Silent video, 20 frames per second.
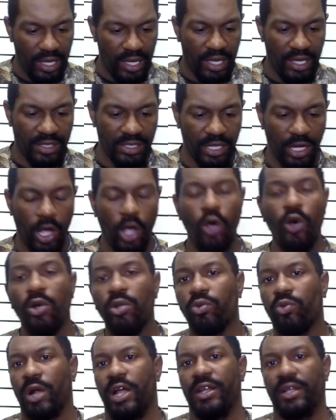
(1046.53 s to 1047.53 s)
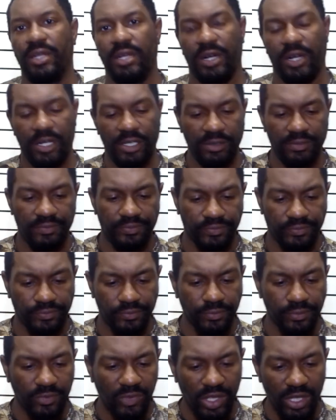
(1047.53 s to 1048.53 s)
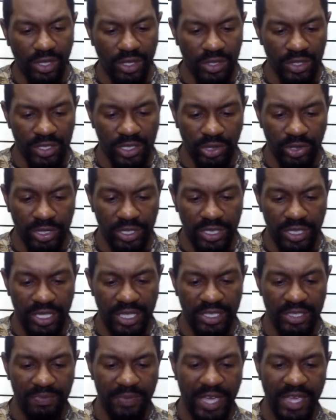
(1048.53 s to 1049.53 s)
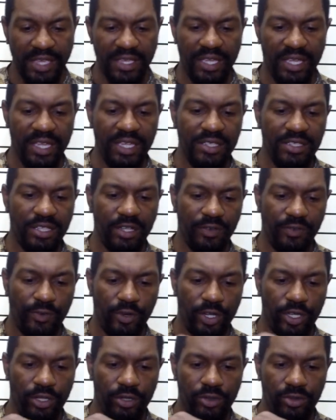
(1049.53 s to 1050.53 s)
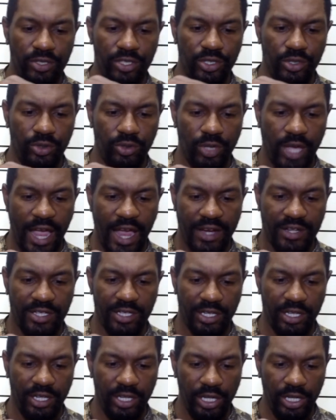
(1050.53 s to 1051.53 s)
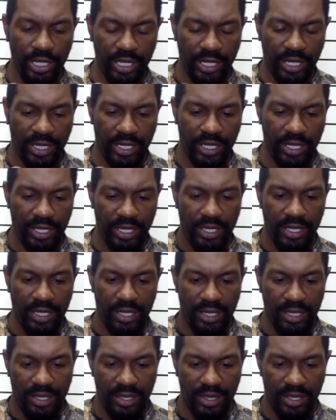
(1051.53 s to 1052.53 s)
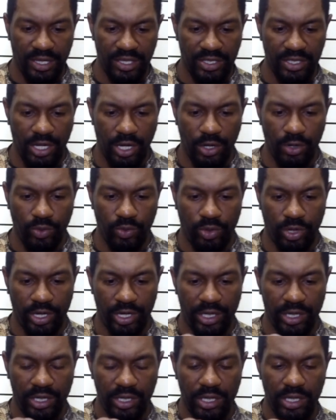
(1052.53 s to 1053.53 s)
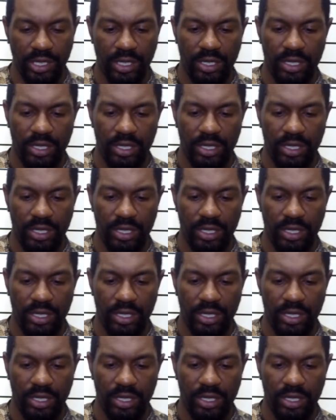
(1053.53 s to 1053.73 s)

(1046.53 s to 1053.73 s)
it's a hole right there. So it's make it easier for you to actually hook this O-ring